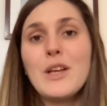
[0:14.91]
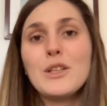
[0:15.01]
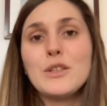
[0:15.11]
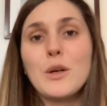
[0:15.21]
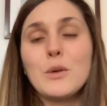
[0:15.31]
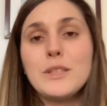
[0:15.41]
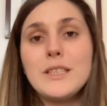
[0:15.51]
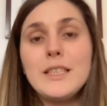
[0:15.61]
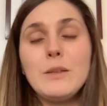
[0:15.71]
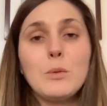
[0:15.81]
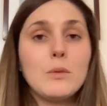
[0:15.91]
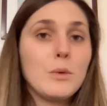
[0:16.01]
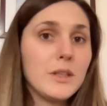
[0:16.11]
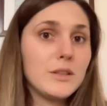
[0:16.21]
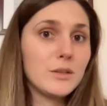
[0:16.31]
So she
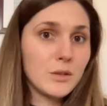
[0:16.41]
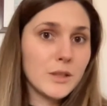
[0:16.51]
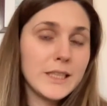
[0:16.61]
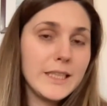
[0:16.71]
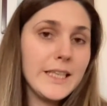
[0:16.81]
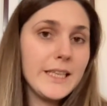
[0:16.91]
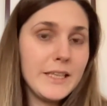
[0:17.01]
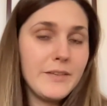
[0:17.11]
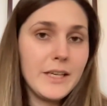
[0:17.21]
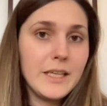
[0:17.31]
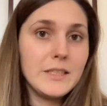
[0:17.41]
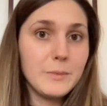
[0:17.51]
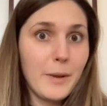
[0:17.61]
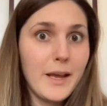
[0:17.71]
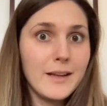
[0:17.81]
was currently living in
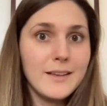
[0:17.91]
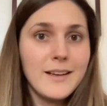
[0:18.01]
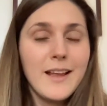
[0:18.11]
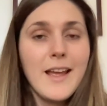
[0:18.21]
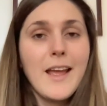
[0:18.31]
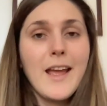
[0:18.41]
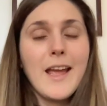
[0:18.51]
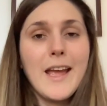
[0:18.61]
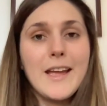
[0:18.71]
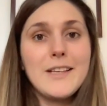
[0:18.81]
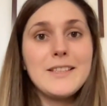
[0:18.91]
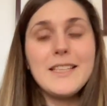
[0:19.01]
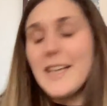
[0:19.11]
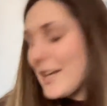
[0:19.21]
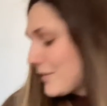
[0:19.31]
Japan, and
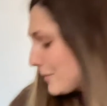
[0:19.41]
she gave